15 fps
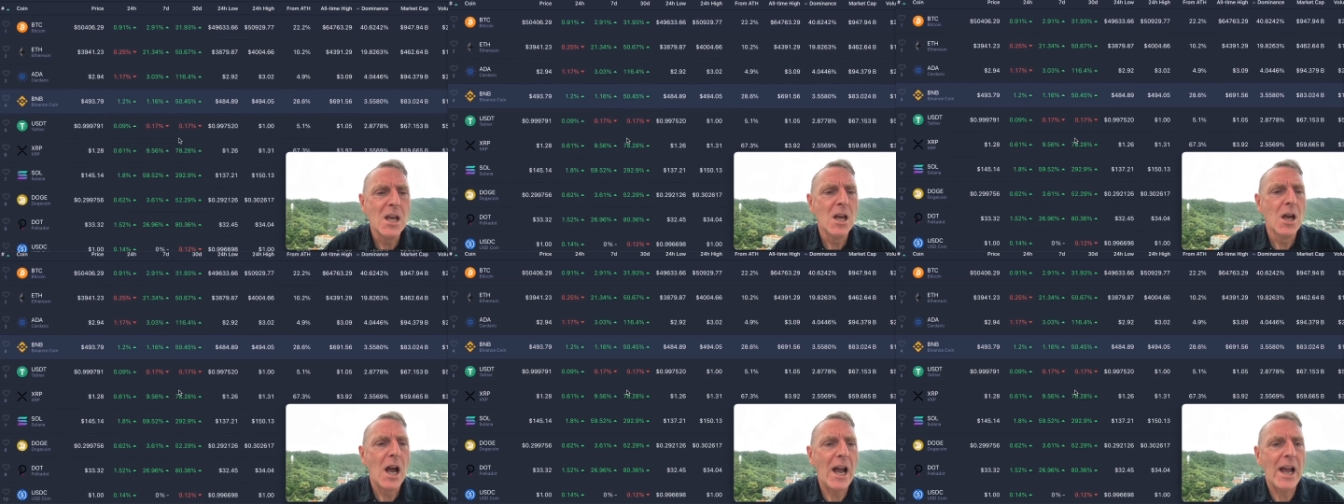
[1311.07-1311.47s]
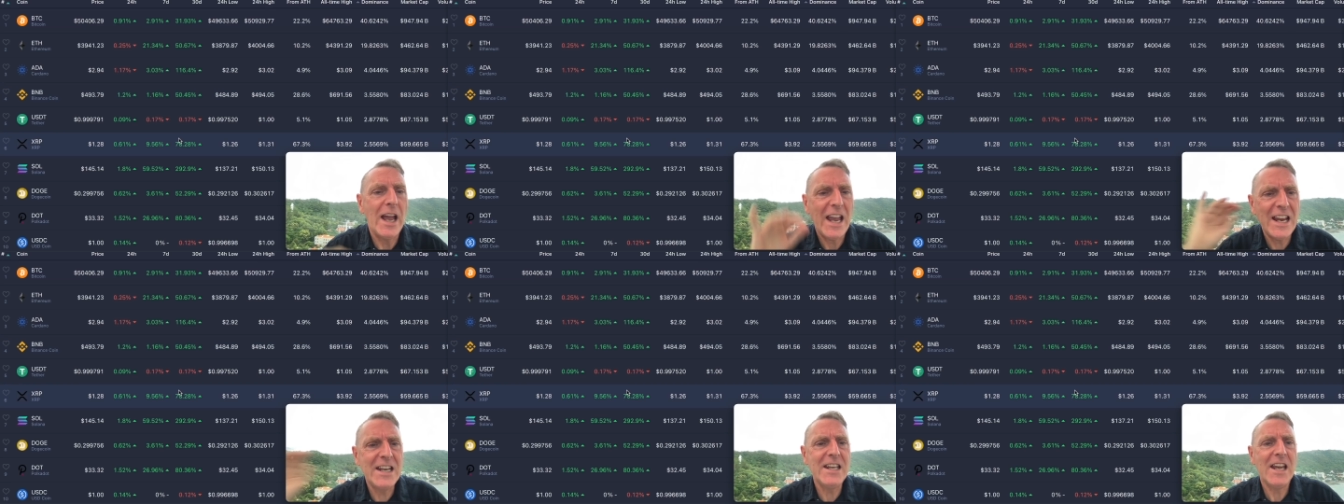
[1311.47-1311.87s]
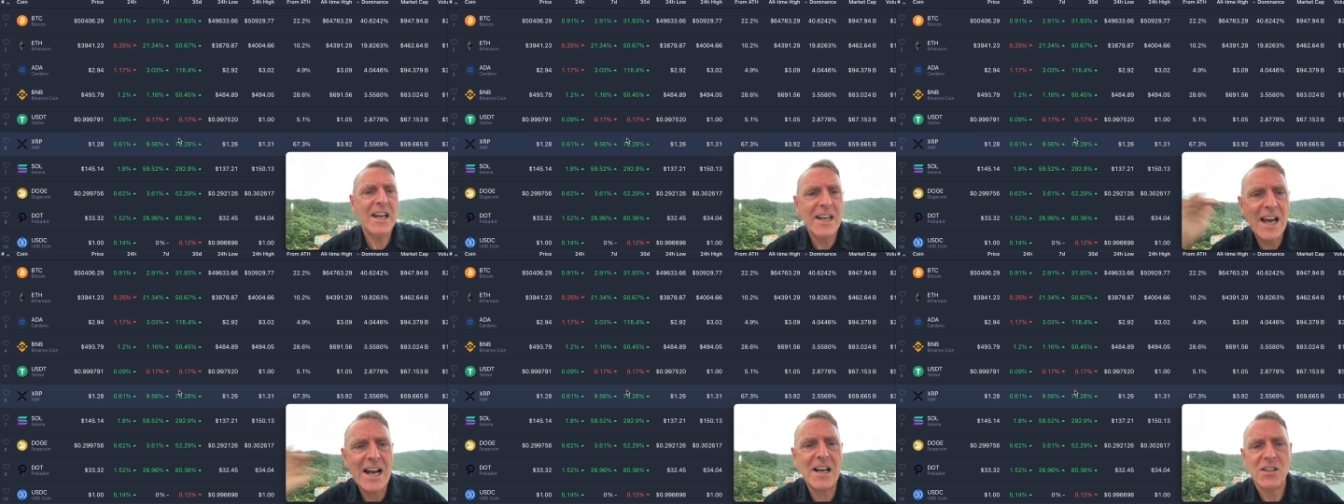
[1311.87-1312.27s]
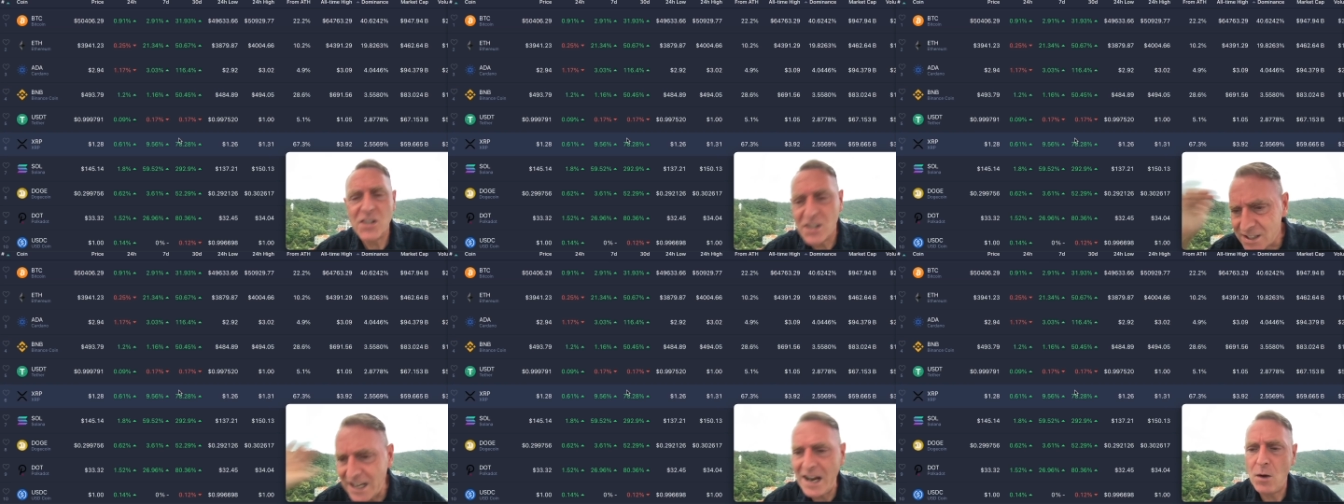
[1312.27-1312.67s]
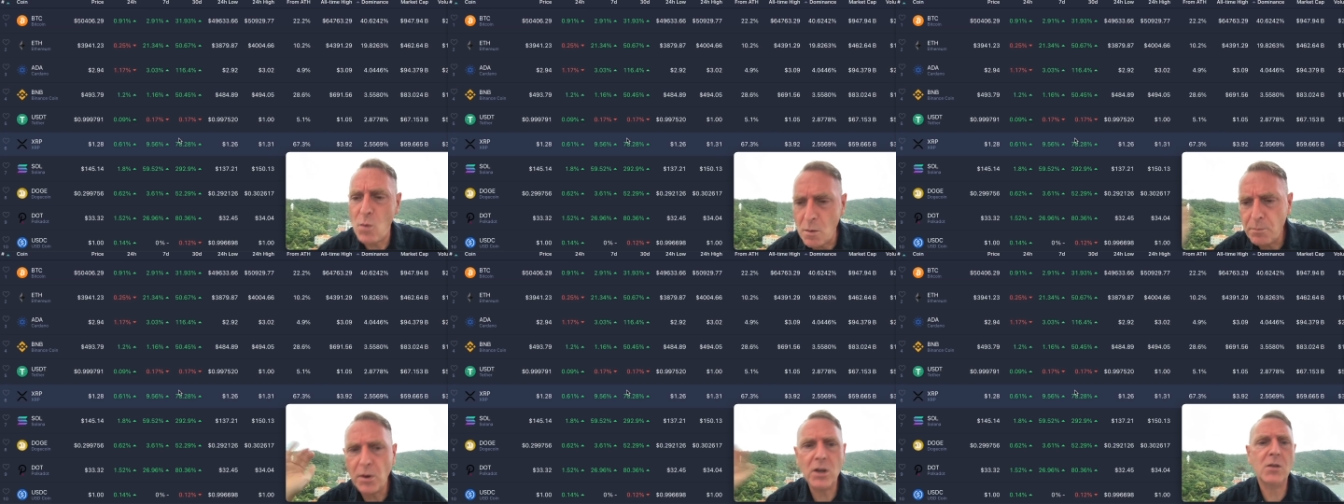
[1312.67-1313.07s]
ADA in the house is down
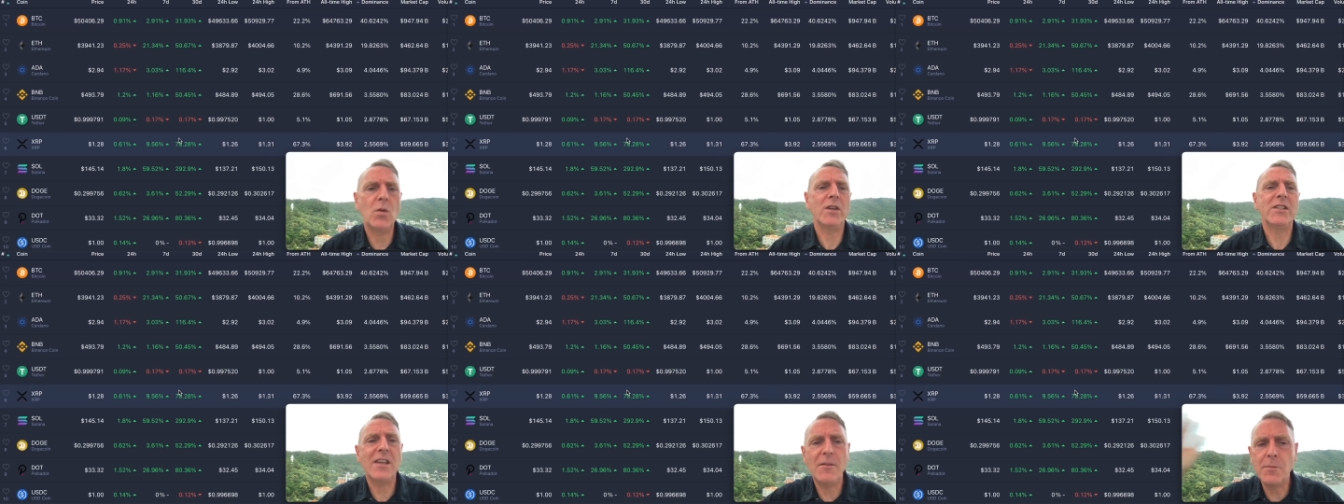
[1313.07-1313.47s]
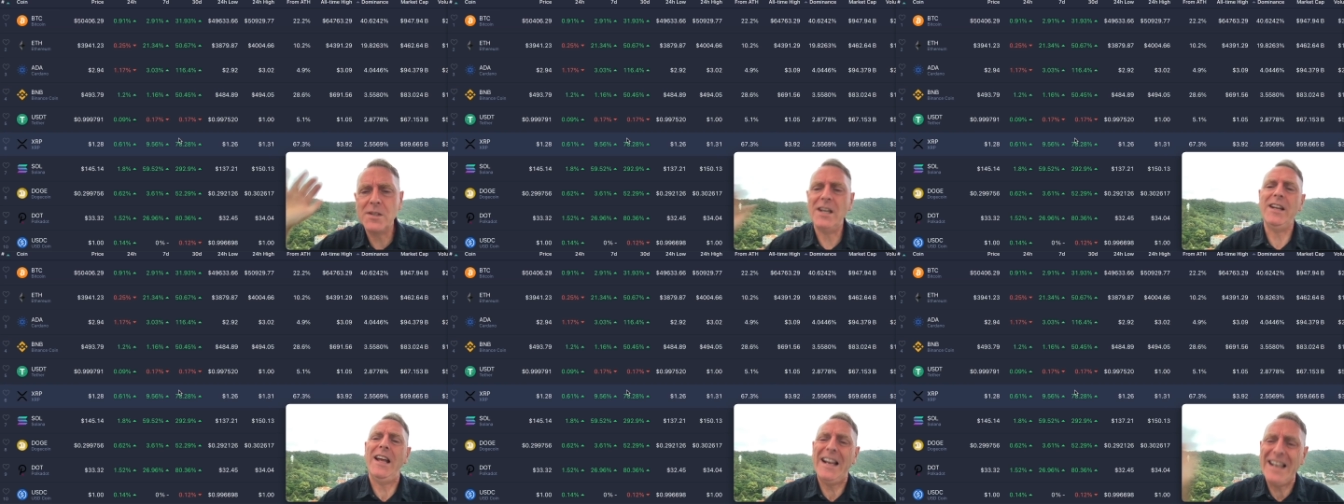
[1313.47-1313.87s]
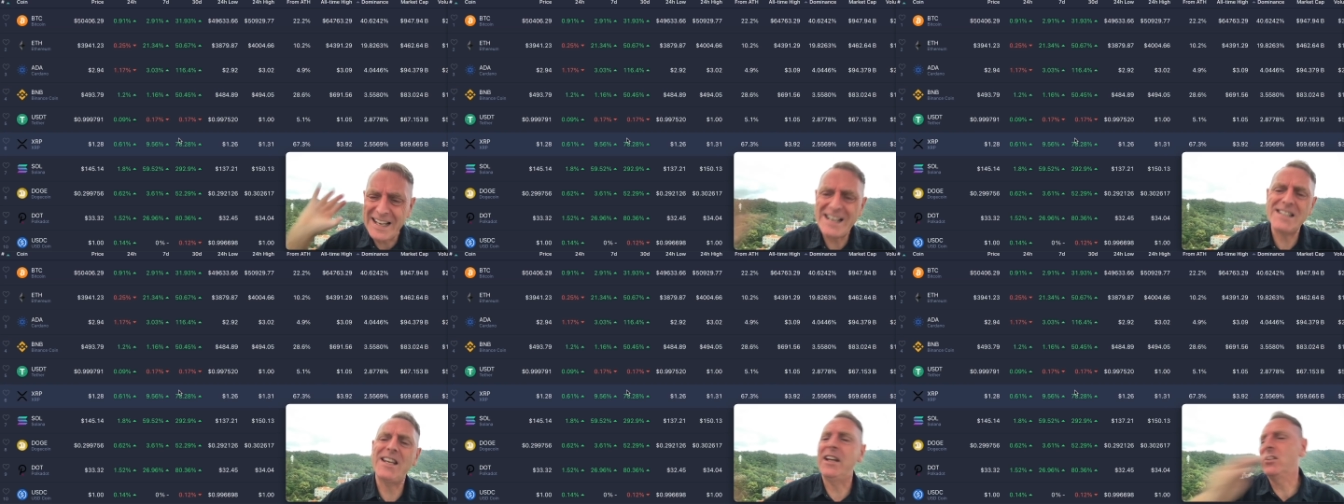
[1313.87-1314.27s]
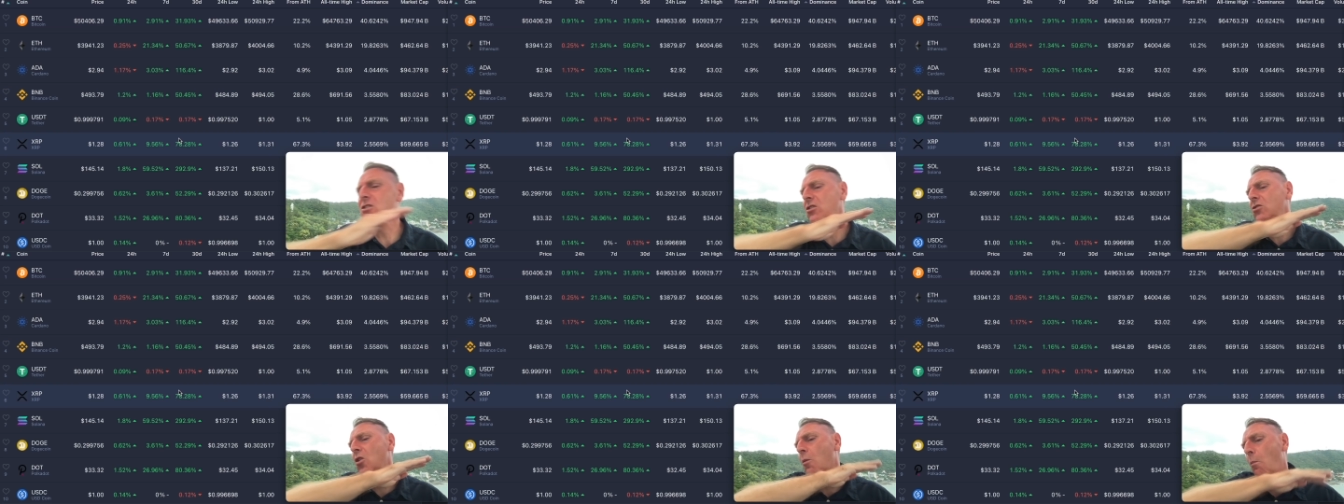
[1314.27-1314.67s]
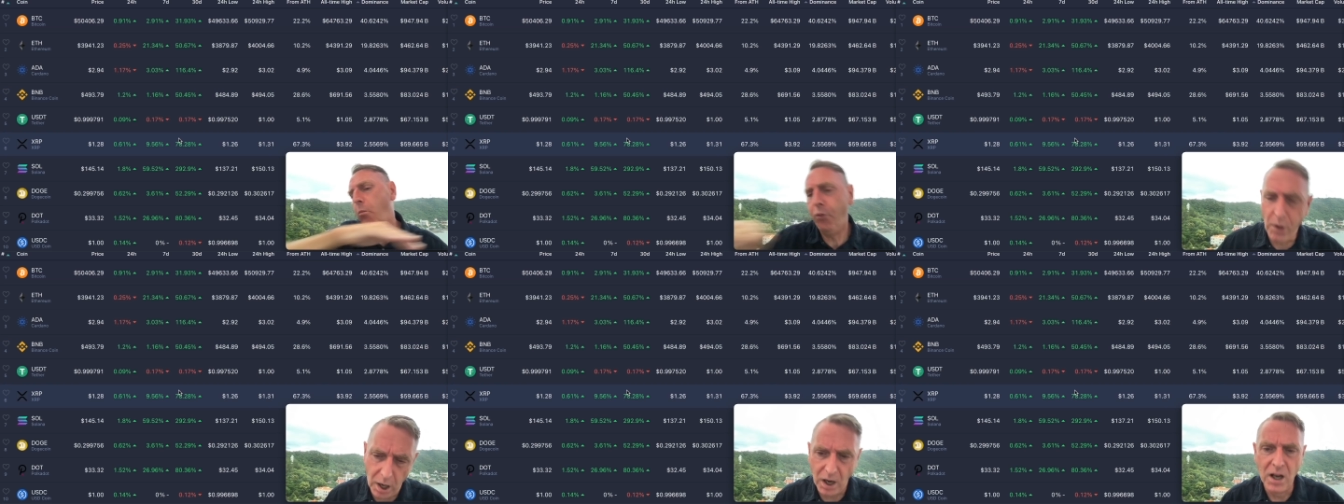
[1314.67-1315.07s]
1.17%. Like I said, it's just going
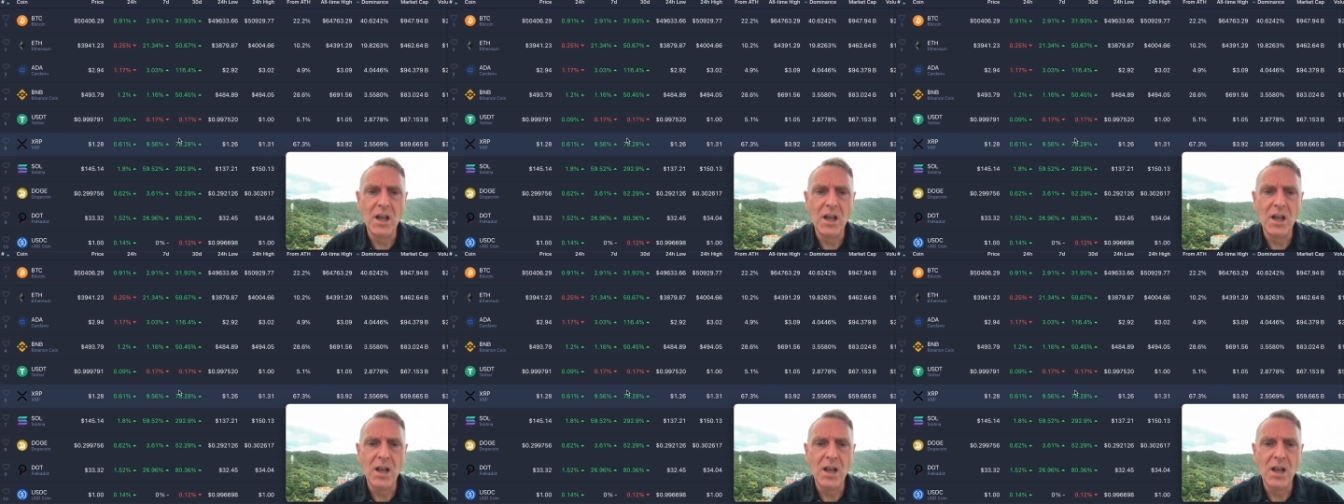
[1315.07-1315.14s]
blah,